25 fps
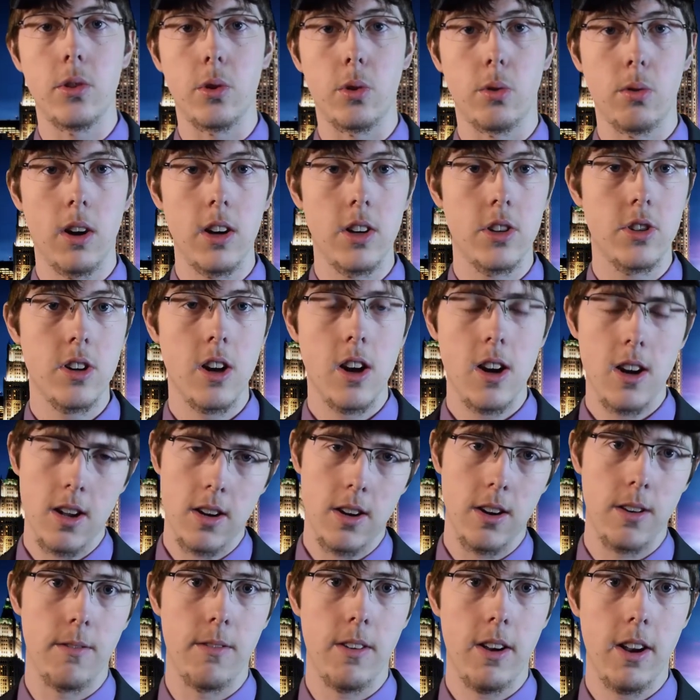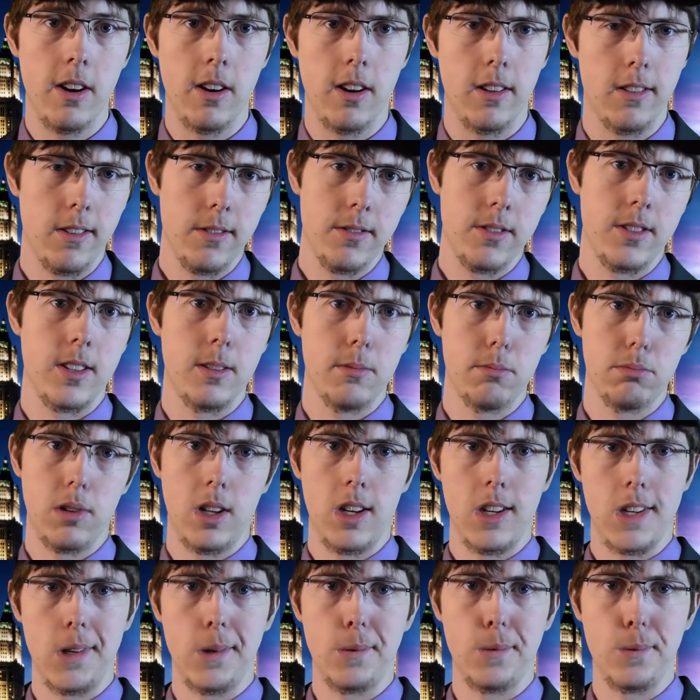a great shot on Havana. I love to see
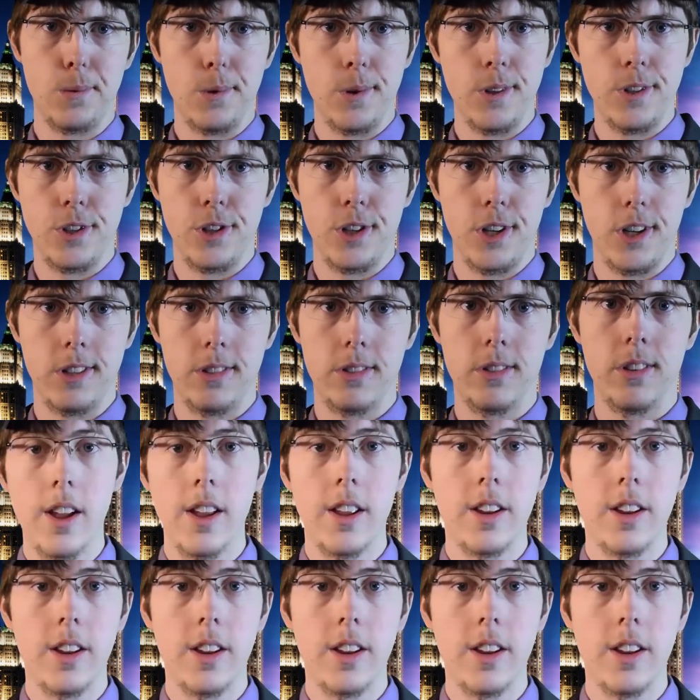Black Ops 1 shots.